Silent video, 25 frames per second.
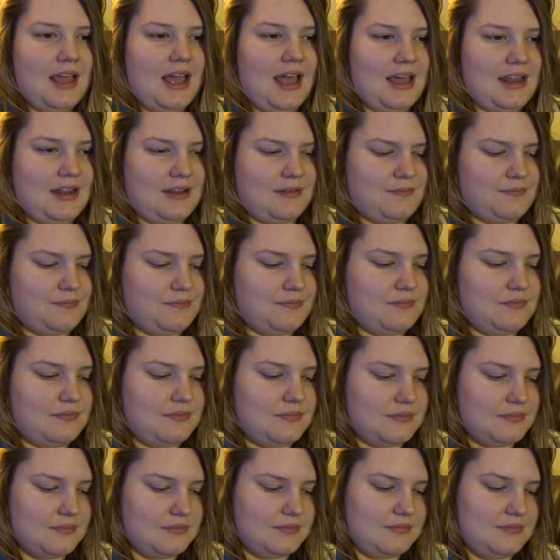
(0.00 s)
had
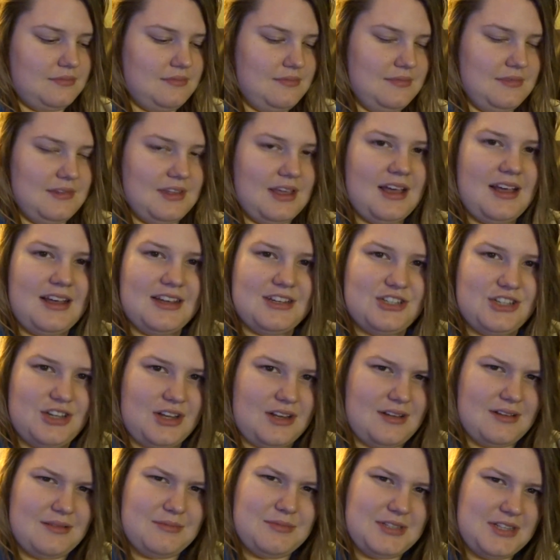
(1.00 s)
a, gosh,
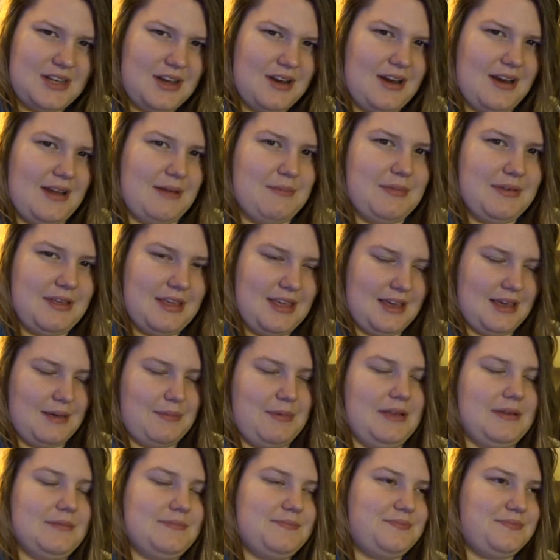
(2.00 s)
y'all, I'm sorry, I'm
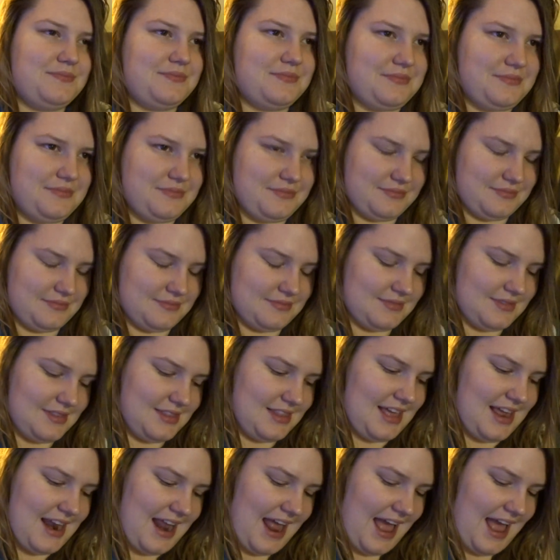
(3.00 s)
hiccuping, that